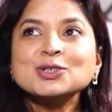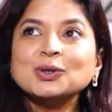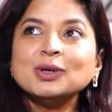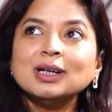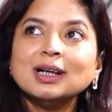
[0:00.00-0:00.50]
So
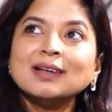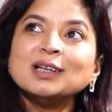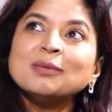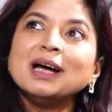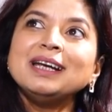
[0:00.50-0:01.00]

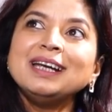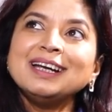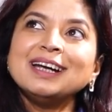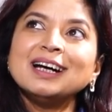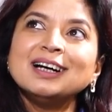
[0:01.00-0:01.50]
andha mari
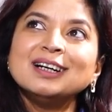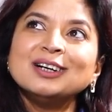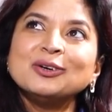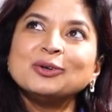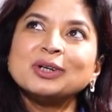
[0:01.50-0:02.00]

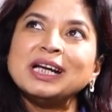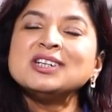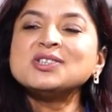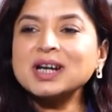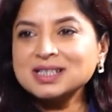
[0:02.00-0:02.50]
or
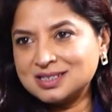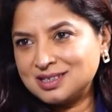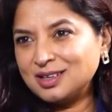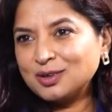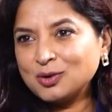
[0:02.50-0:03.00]
interest
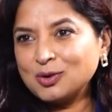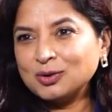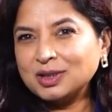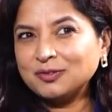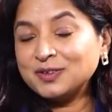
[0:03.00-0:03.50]
irkum
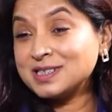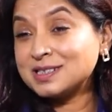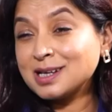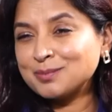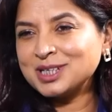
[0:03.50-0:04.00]
different
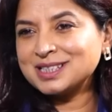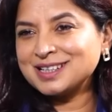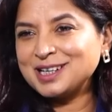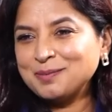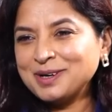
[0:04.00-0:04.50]
subject
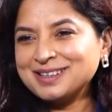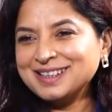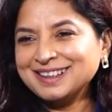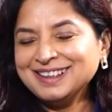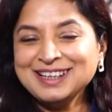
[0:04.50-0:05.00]
study
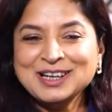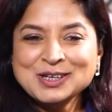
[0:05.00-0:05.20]
panreka,